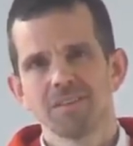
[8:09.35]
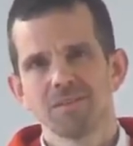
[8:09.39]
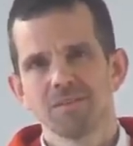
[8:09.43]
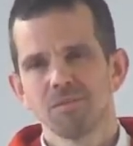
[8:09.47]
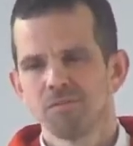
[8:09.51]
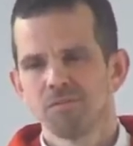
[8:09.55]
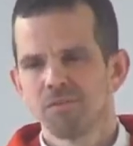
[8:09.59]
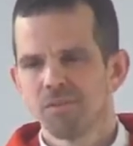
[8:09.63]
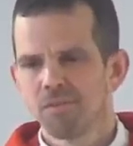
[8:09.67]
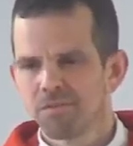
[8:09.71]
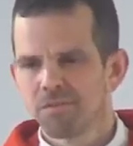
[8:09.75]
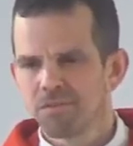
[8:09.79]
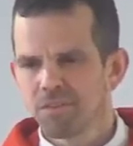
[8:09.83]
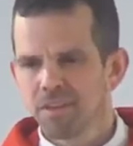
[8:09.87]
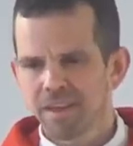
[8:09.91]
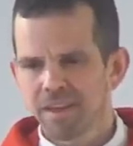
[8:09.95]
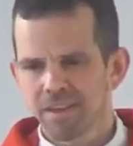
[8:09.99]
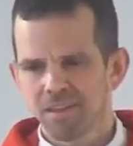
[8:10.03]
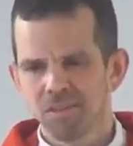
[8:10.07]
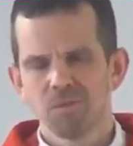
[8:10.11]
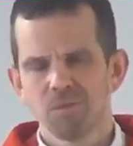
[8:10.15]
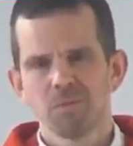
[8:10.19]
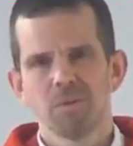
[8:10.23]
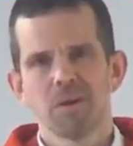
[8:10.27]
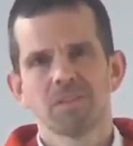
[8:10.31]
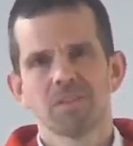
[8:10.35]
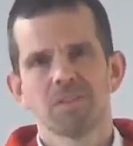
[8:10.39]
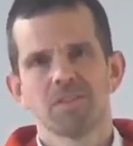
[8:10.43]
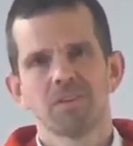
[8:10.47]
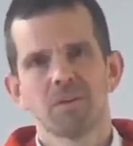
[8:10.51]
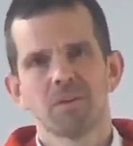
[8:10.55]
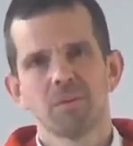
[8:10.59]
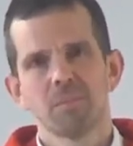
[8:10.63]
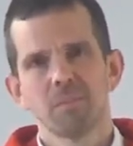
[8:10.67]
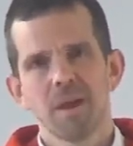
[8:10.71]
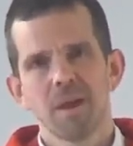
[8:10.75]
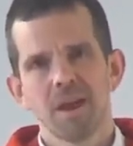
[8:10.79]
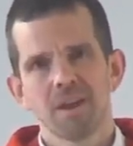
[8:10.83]
who reflects to us the
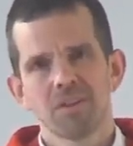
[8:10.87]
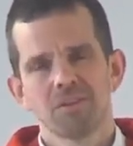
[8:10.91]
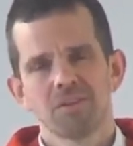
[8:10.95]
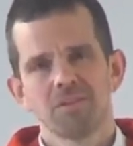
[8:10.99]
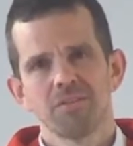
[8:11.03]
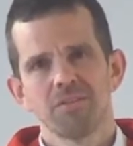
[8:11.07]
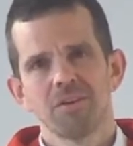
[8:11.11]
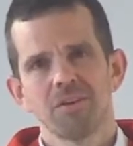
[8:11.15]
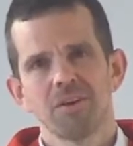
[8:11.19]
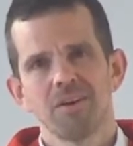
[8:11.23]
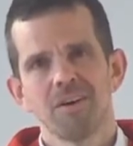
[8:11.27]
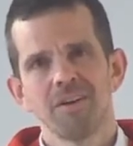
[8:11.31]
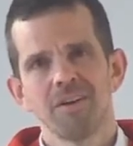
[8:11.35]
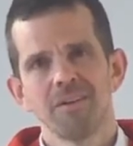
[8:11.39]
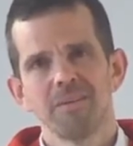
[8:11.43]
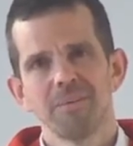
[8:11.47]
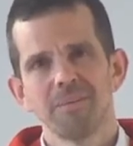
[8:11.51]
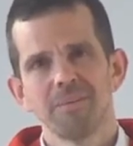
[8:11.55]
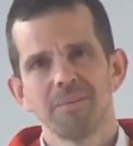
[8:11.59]
compassion of God.